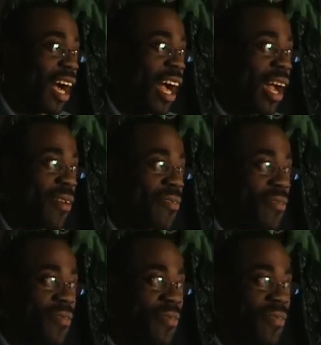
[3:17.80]
I
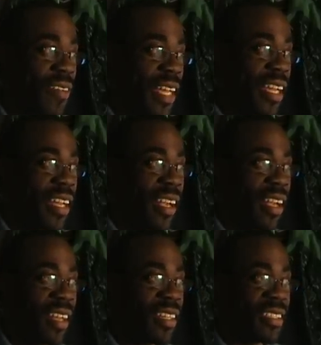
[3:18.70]
think
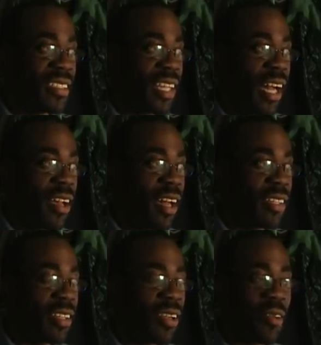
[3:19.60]
I
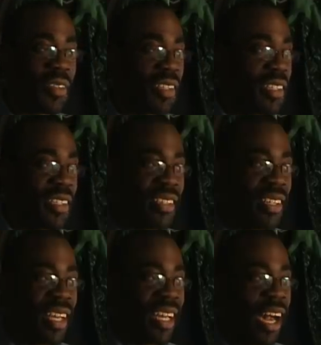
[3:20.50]
I don't know.
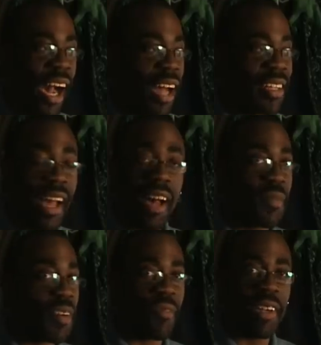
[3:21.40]
that
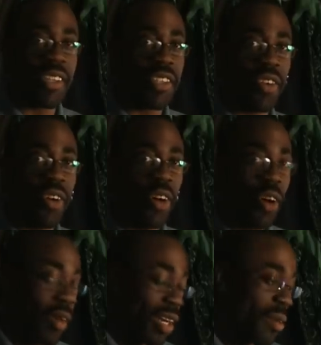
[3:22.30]
I'm not really sure.
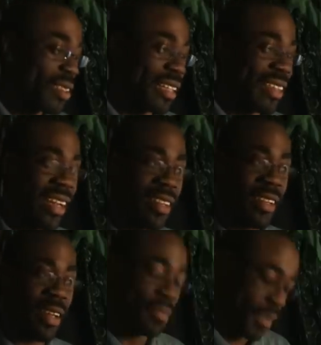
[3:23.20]
All I know is that Dane,
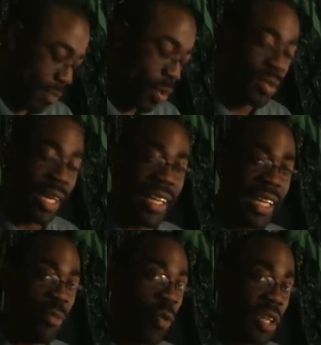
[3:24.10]
um, Paul
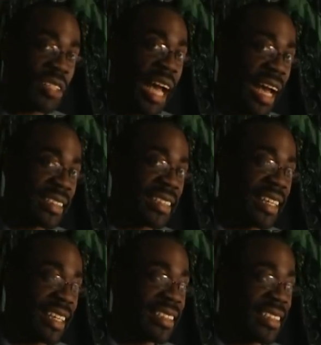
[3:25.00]
Daley was
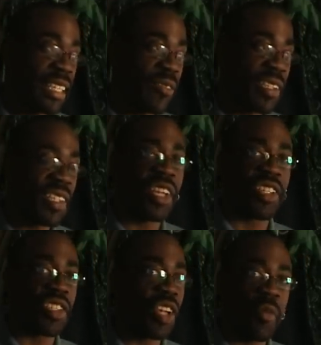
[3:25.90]
actually considering to
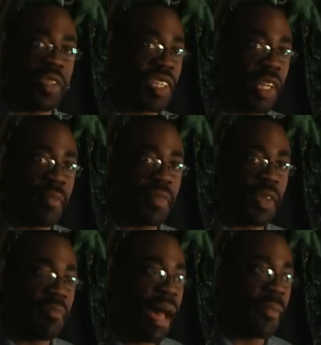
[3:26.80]
just go into the
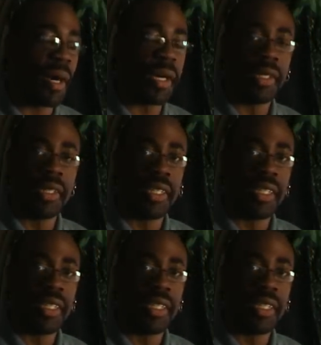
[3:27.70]
to Bama